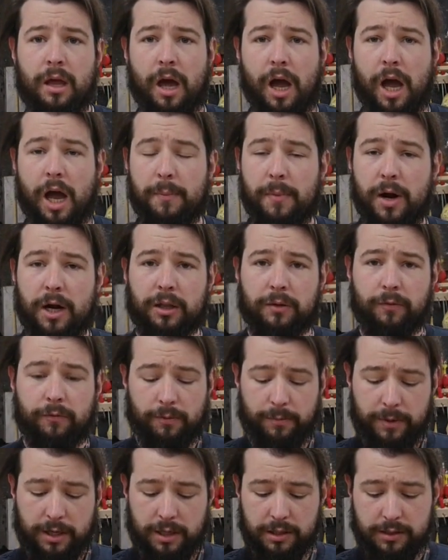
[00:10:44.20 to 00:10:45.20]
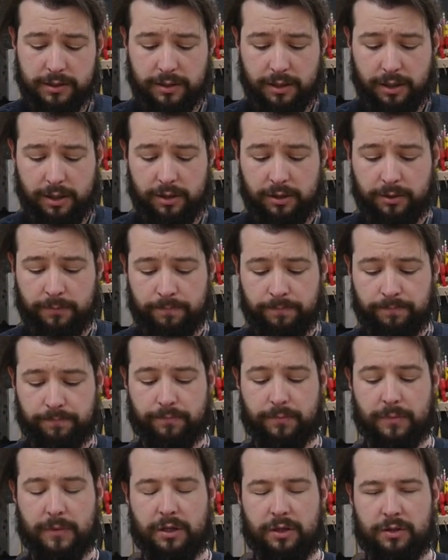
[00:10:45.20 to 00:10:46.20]
I marked them from the inside,
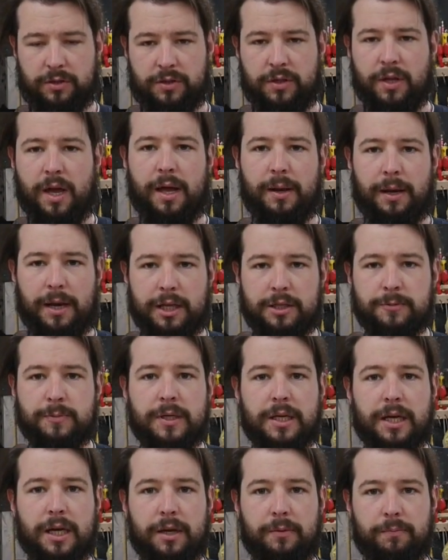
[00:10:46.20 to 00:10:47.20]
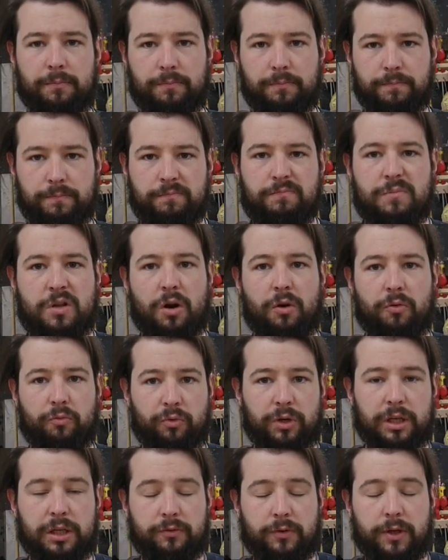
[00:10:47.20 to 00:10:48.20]
so that lets me get, you know,
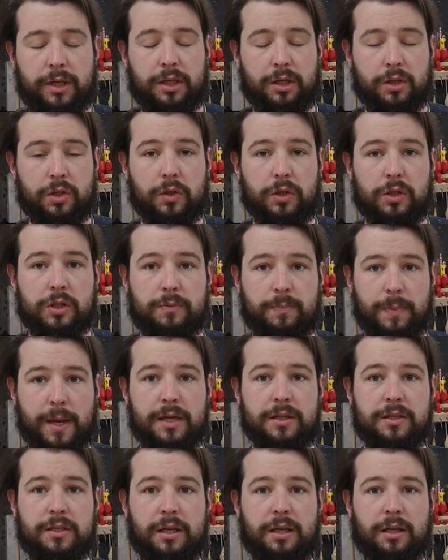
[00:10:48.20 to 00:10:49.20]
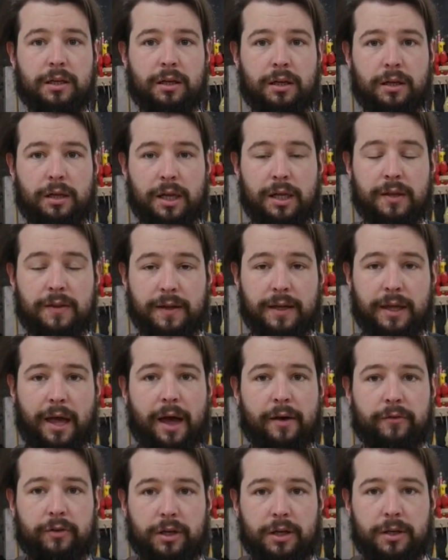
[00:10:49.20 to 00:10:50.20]
really, really good spacing in the
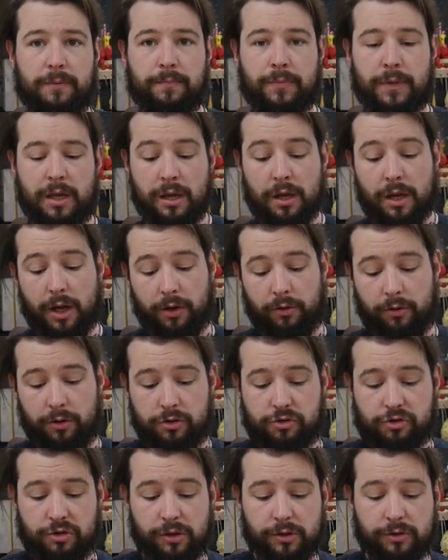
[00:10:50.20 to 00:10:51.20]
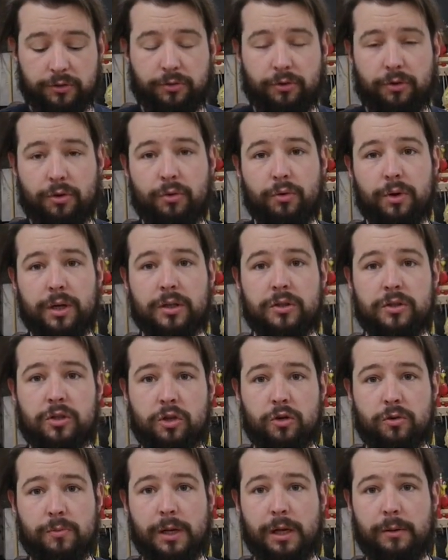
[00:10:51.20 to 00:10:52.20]
cavity. I'm going to drill through with a
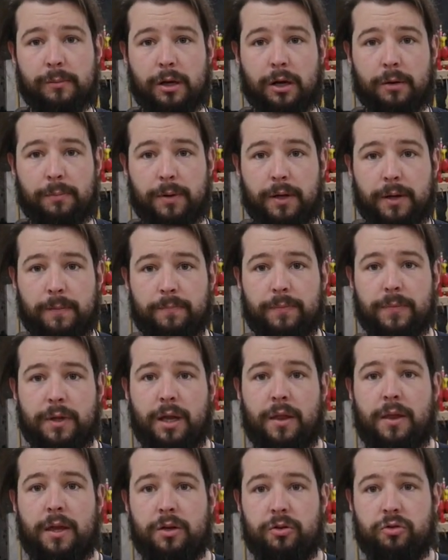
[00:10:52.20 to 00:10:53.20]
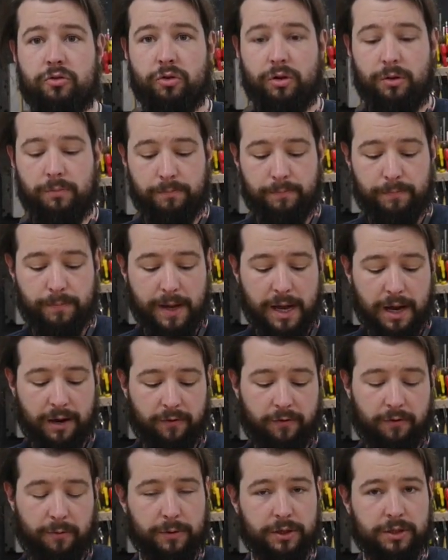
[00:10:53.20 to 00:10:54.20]
2mm bit and then drill back
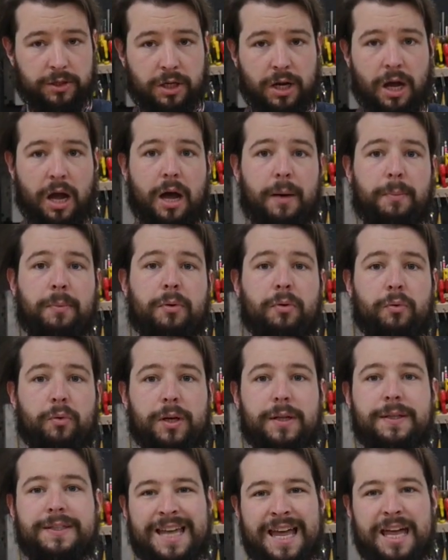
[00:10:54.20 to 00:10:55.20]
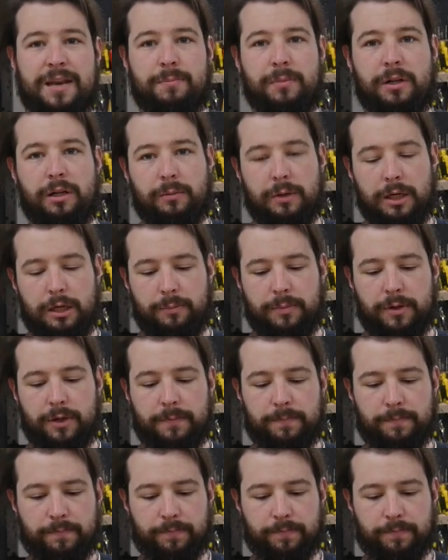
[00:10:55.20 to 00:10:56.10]
from the top with a 10mm bit.